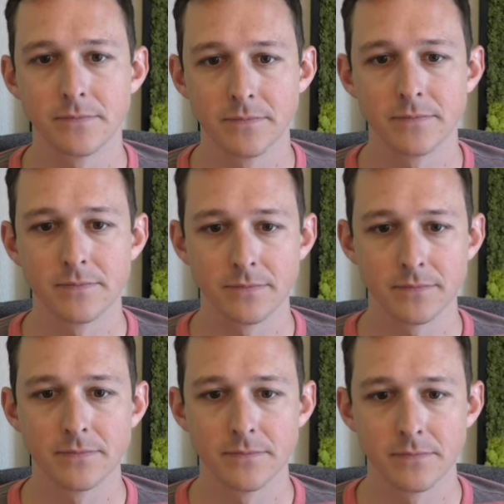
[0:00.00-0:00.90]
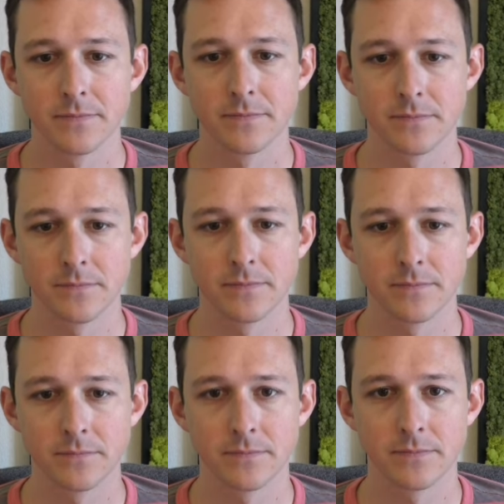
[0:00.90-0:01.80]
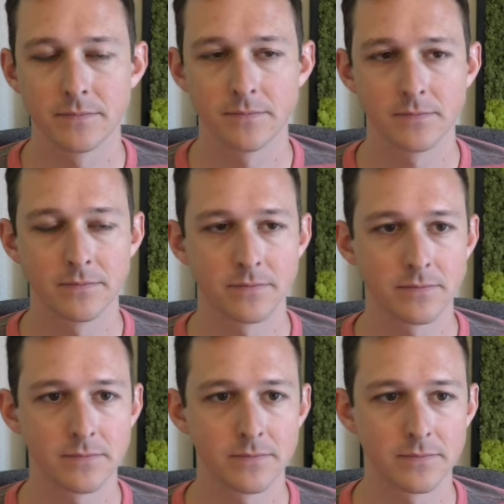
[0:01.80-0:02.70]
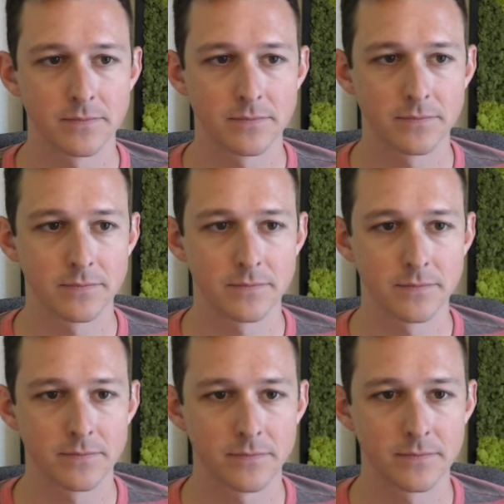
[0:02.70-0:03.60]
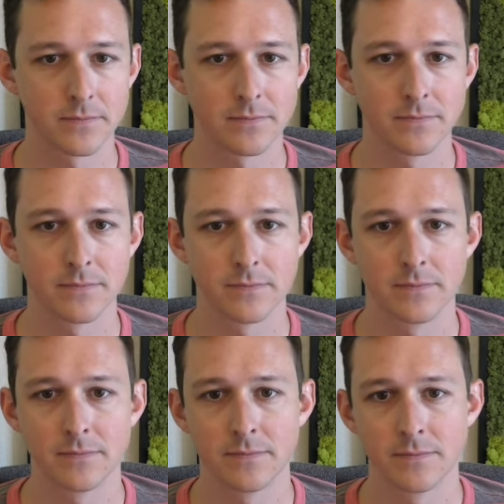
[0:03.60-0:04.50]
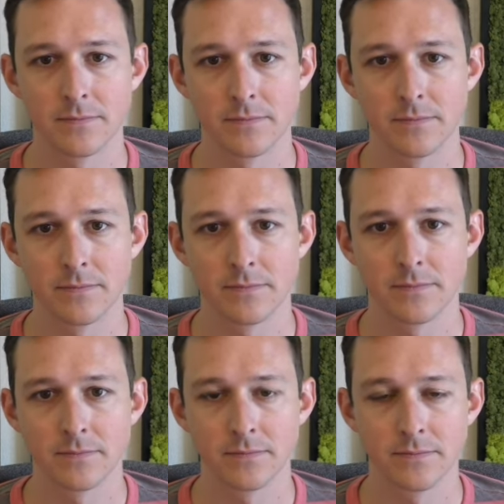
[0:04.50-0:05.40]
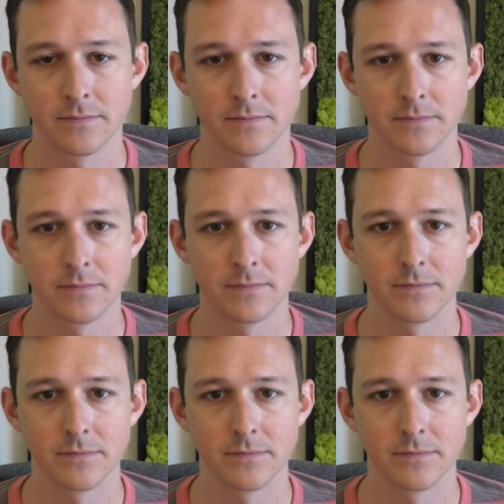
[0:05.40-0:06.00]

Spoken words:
This person isn't speaking.